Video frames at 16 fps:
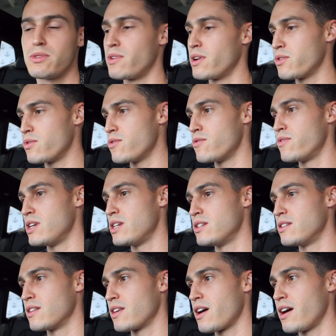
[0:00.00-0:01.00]
just running through the
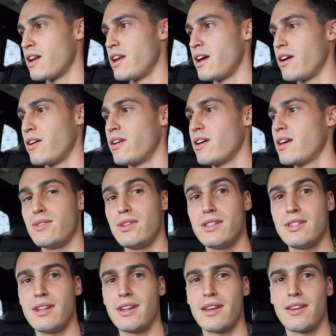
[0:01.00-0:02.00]
features of the car now. It's really
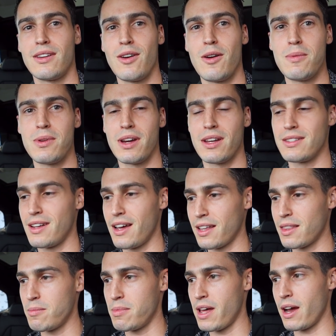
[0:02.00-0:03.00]
sick. Hope you guys
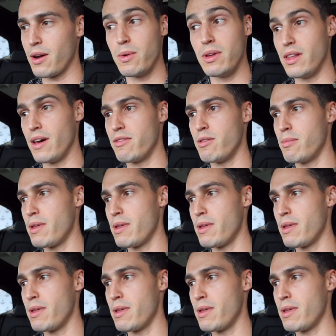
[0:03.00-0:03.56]
like the black. We love the